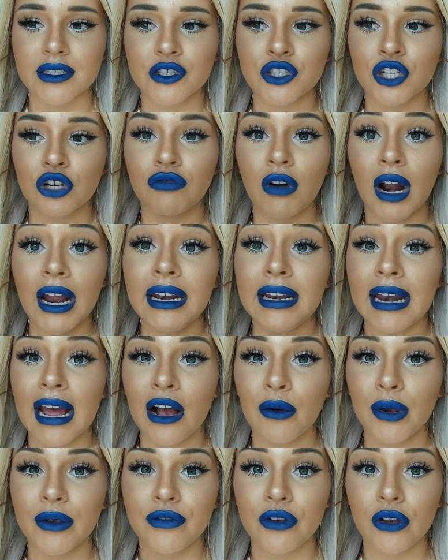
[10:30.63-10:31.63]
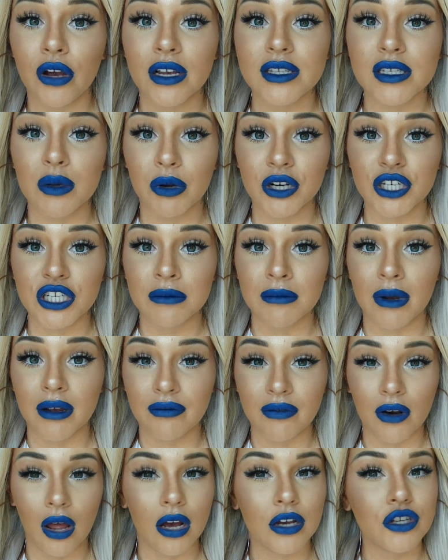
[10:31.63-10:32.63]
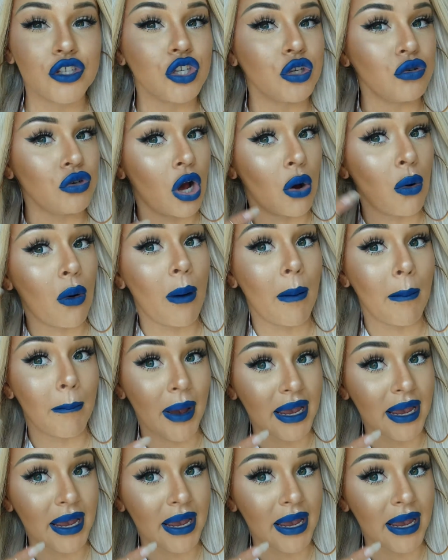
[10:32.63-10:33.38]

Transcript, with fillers: So right now, if you guys are watching my vlogs, you know uh,